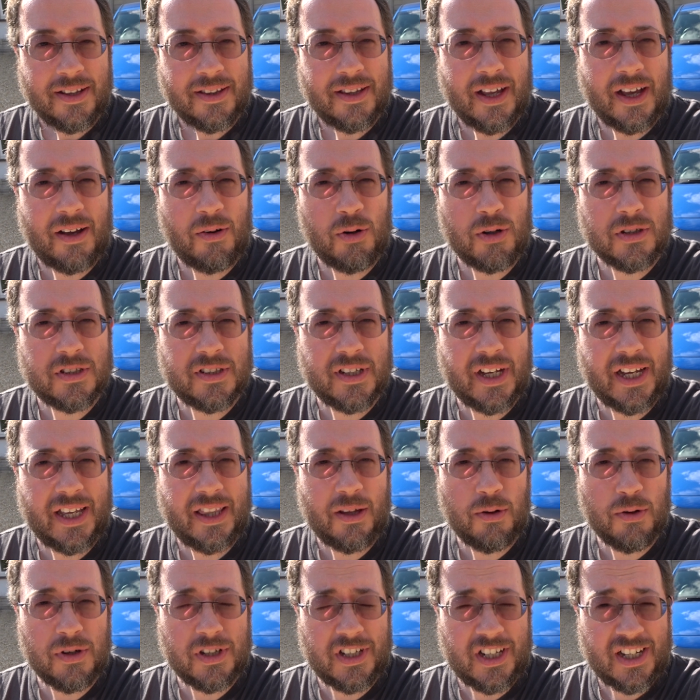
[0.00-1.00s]
they will say
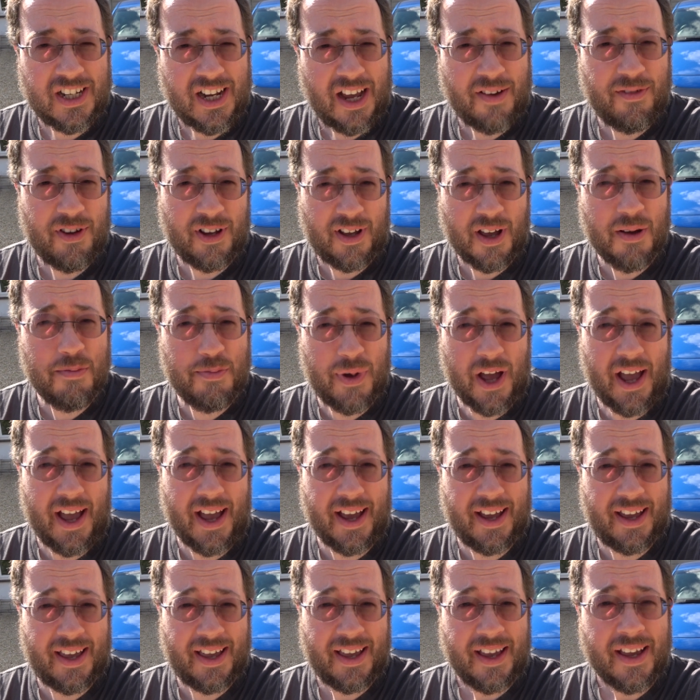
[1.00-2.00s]
they will never go
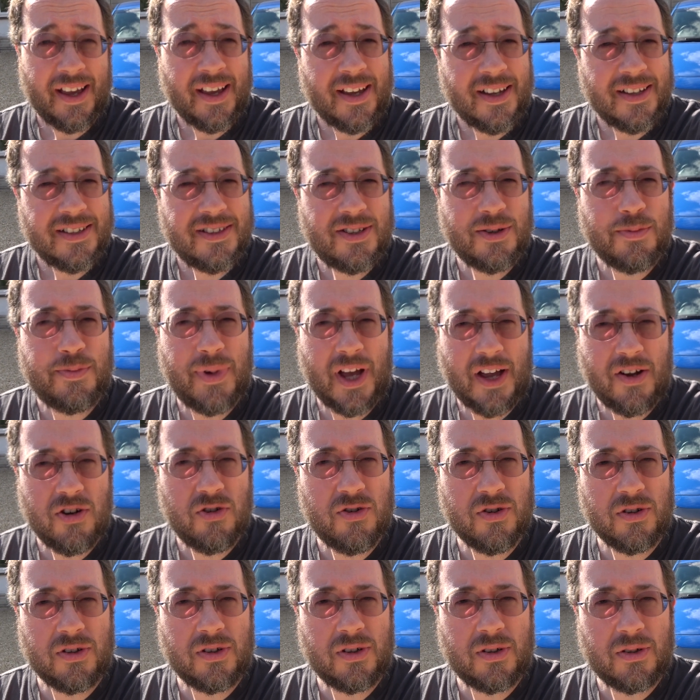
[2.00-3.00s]
back to
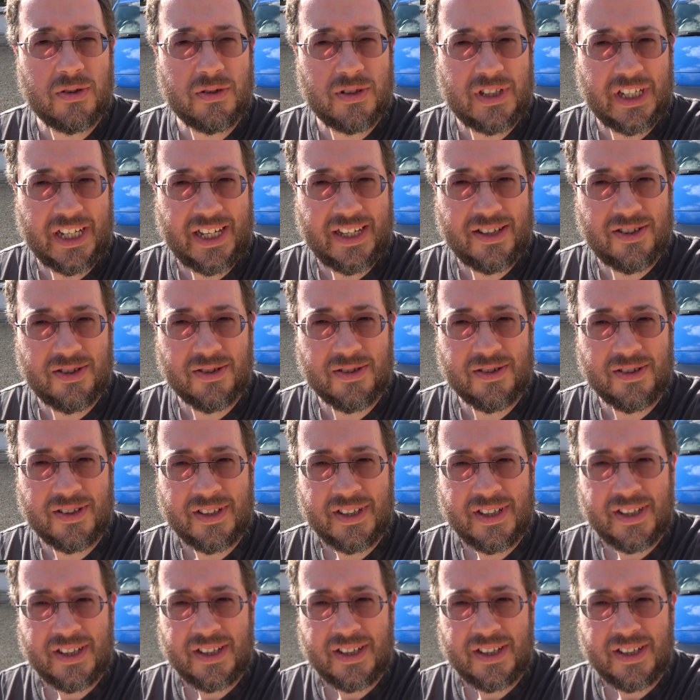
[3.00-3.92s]
petrol or diesel.